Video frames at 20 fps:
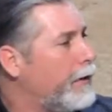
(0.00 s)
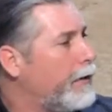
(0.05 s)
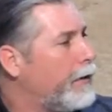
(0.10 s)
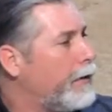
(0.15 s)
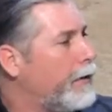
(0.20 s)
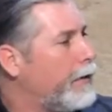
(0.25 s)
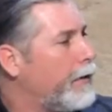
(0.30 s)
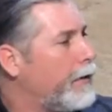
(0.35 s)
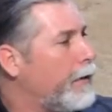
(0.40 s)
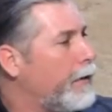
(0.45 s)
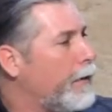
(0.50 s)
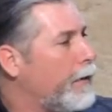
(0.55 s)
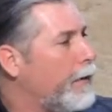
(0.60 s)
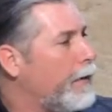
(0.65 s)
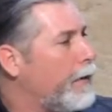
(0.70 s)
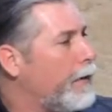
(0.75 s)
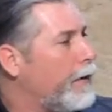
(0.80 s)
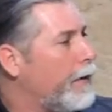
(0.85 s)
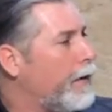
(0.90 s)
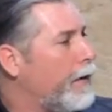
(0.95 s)

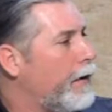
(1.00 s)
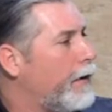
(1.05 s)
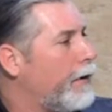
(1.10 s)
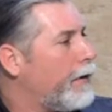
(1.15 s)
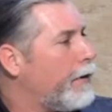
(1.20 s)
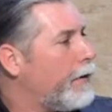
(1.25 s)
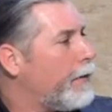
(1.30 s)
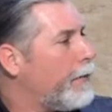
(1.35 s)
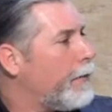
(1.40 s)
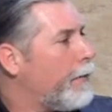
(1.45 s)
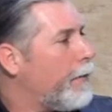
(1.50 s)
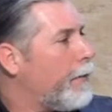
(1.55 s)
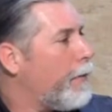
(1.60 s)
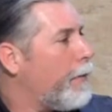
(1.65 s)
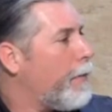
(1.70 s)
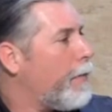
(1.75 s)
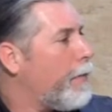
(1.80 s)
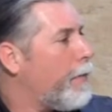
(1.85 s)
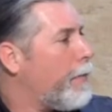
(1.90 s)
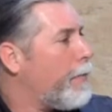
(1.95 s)

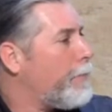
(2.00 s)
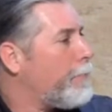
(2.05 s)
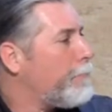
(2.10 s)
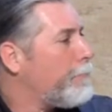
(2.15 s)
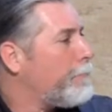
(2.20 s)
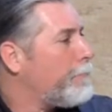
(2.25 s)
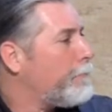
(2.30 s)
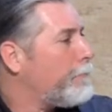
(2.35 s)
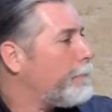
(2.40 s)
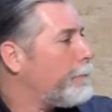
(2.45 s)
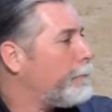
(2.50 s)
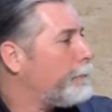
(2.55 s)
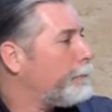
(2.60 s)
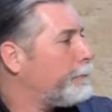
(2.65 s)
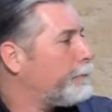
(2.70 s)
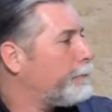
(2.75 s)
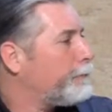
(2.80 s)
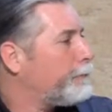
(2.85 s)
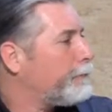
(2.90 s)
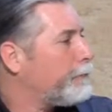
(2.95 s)

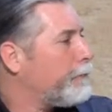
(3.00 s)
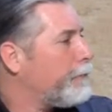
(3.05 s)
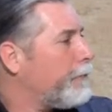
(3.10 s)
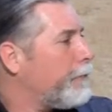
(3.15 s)
No one is speaking in this clip.